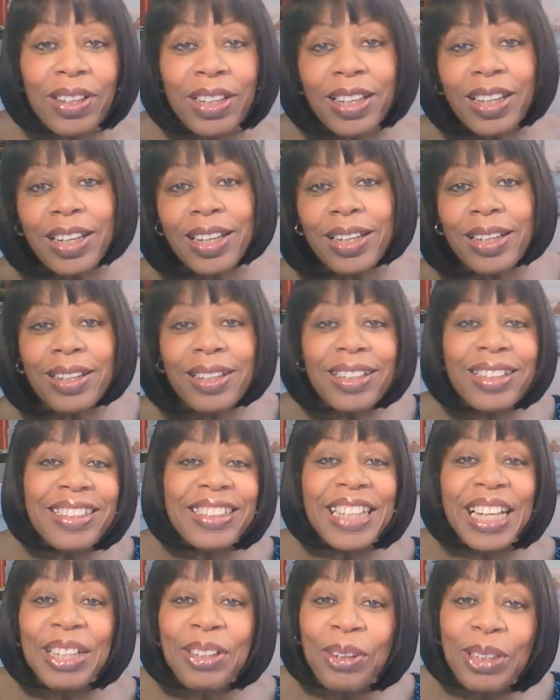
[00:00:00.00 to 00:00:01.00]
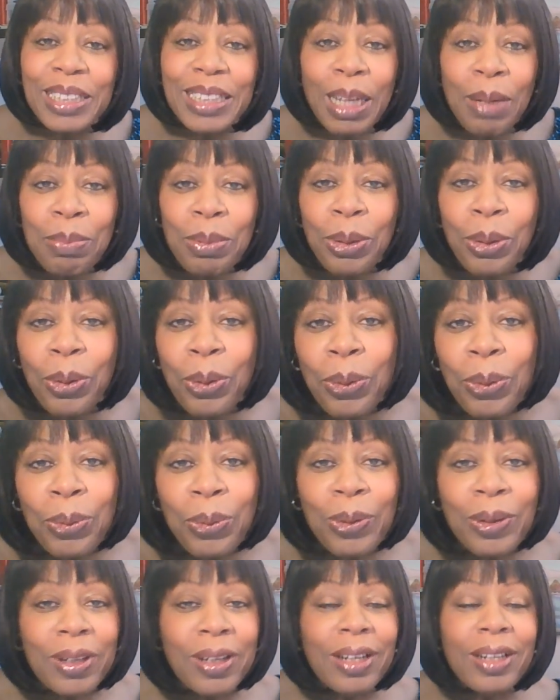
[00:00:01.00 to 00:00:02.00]
they got some
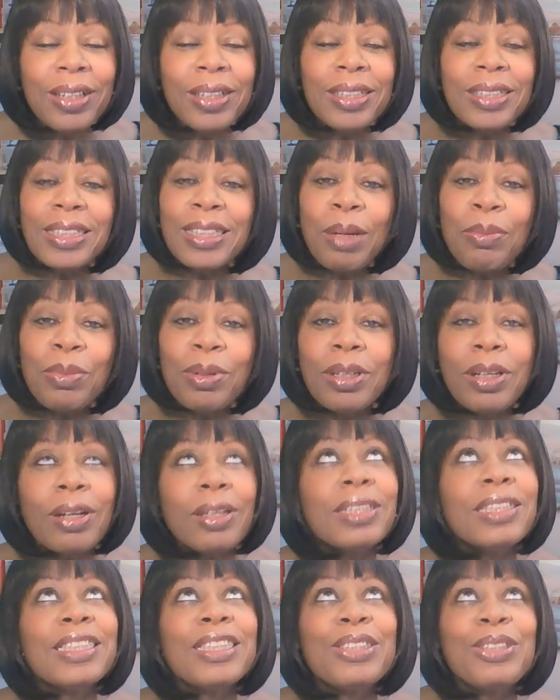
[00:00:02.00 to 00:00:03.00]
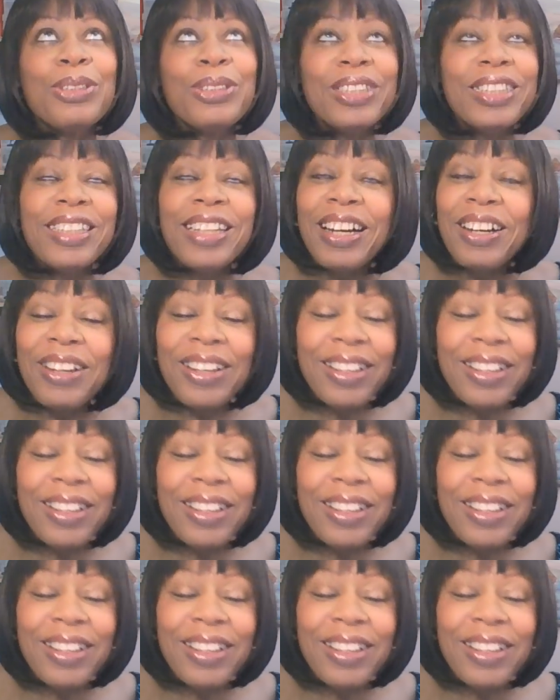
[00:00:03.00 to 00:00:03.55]
call. Some God is good, you know.